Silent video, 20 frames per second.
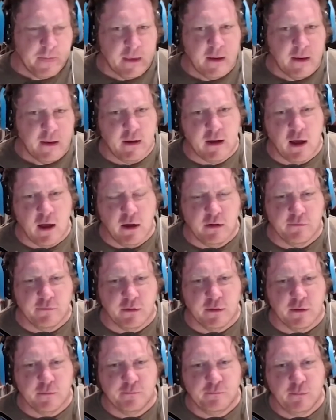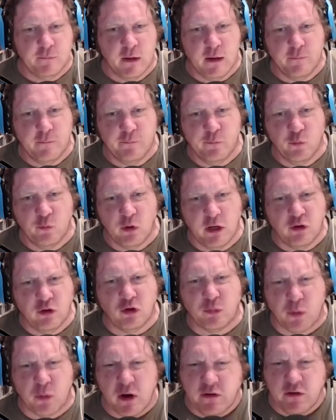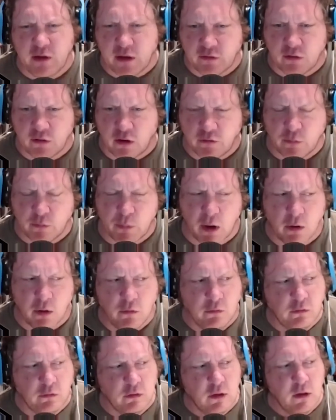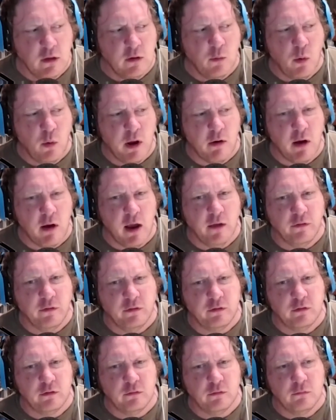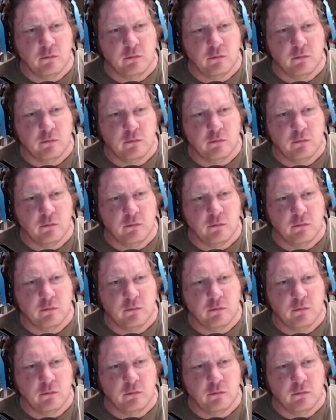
a kind of a religious pretext, I suppose. Whereas,